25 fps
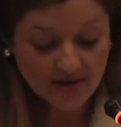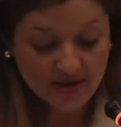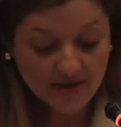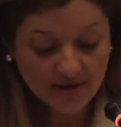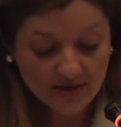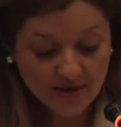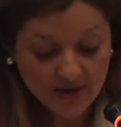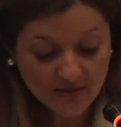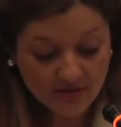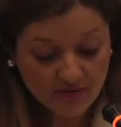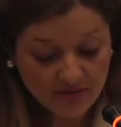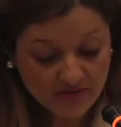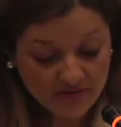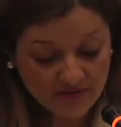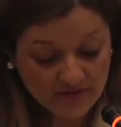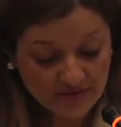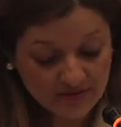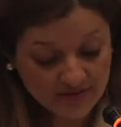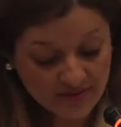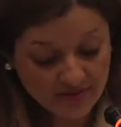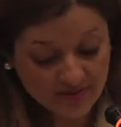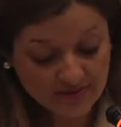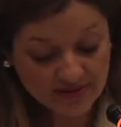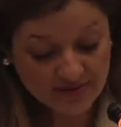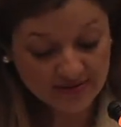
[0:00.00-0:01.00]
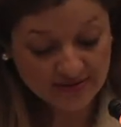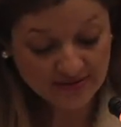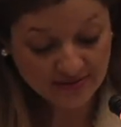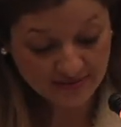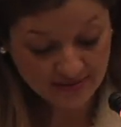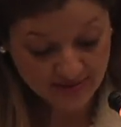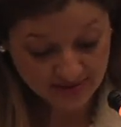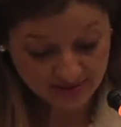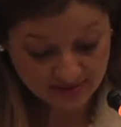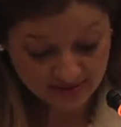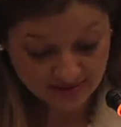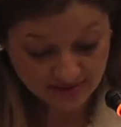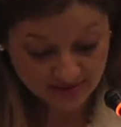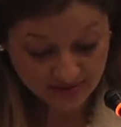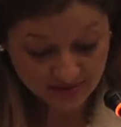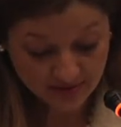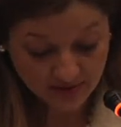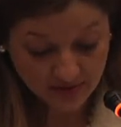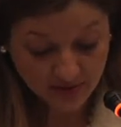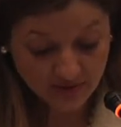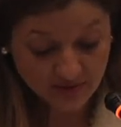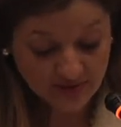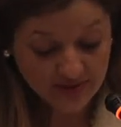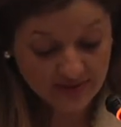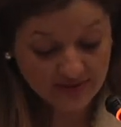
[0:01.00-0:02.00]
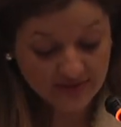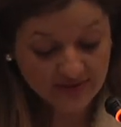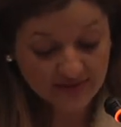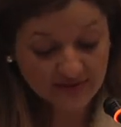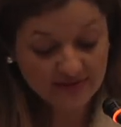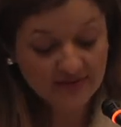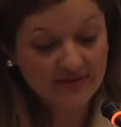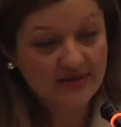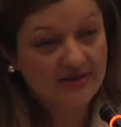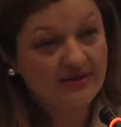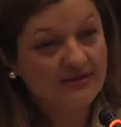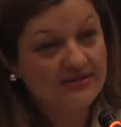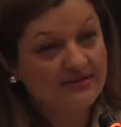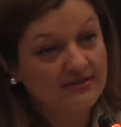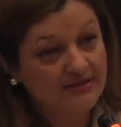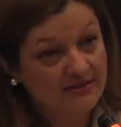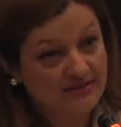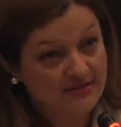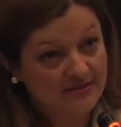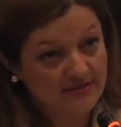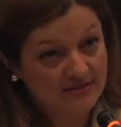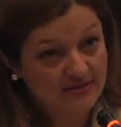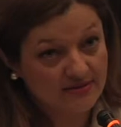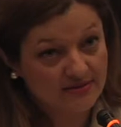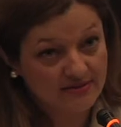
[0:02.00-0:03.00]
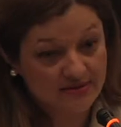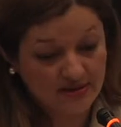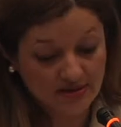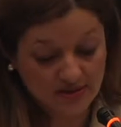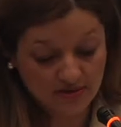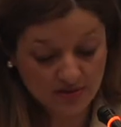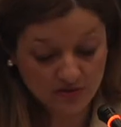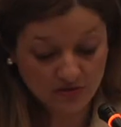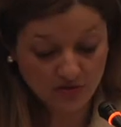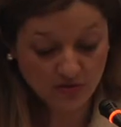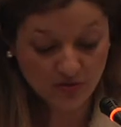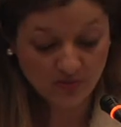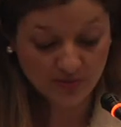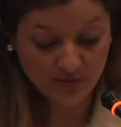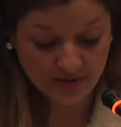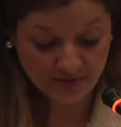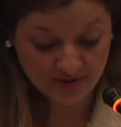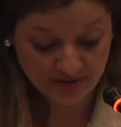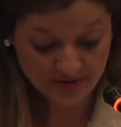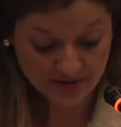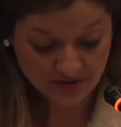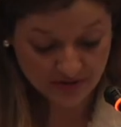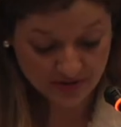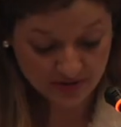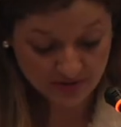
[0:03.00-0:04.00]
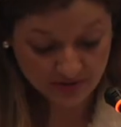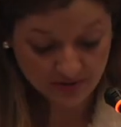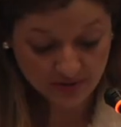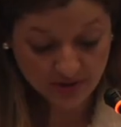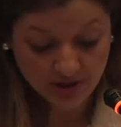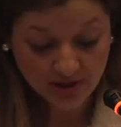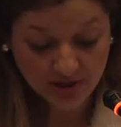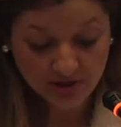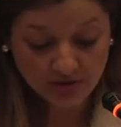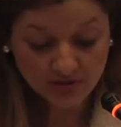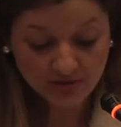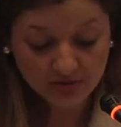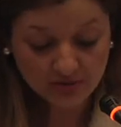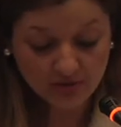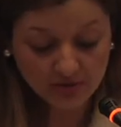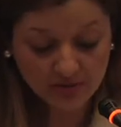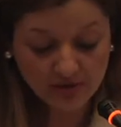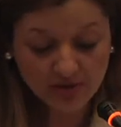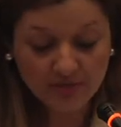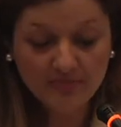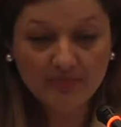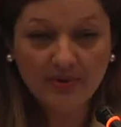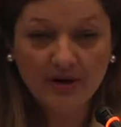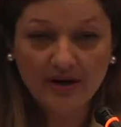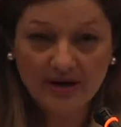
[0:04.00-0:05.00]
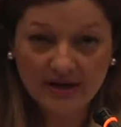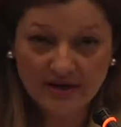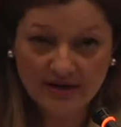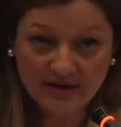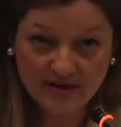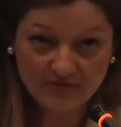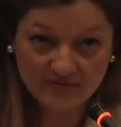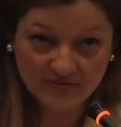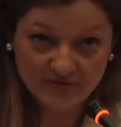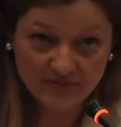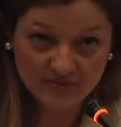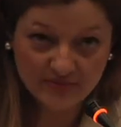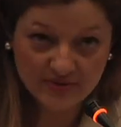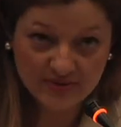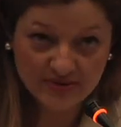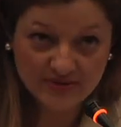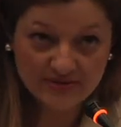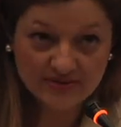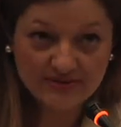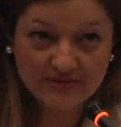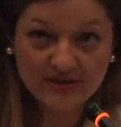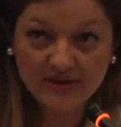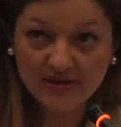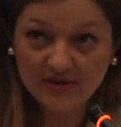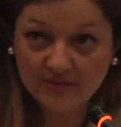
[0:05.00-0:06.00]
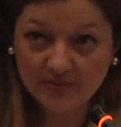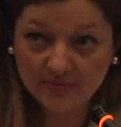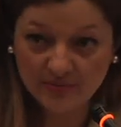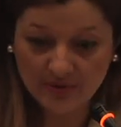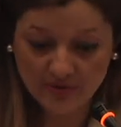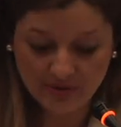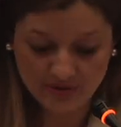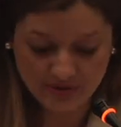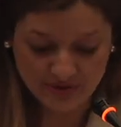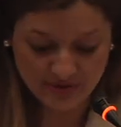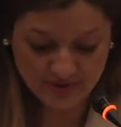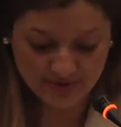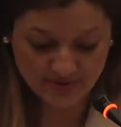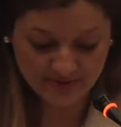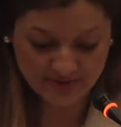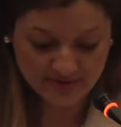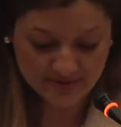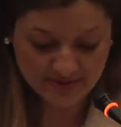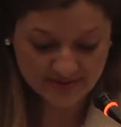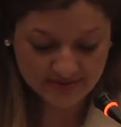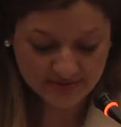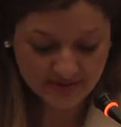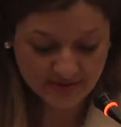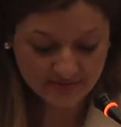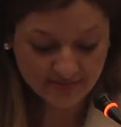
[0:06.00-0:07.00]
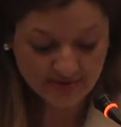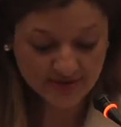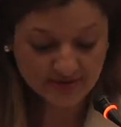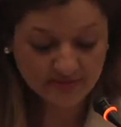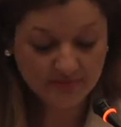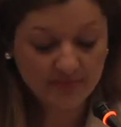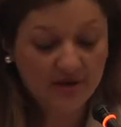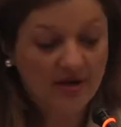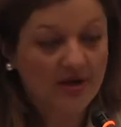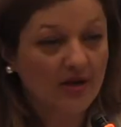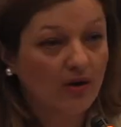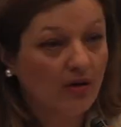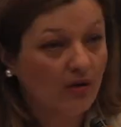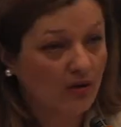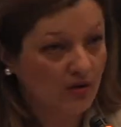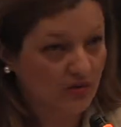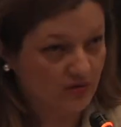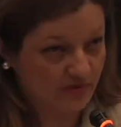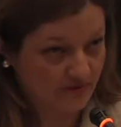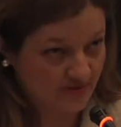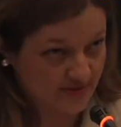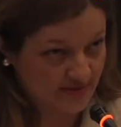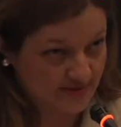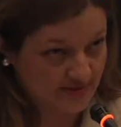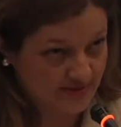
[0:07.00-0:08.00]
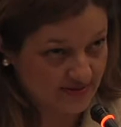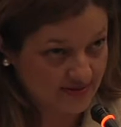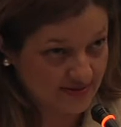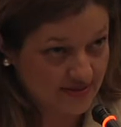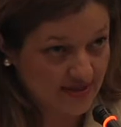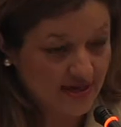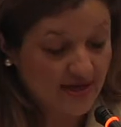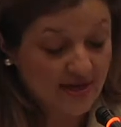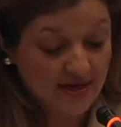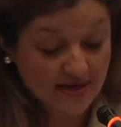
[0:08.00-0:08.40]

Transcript: However, the Mediterranean will need the assistance and cooperation not only by governments and parliaments, but by all of us,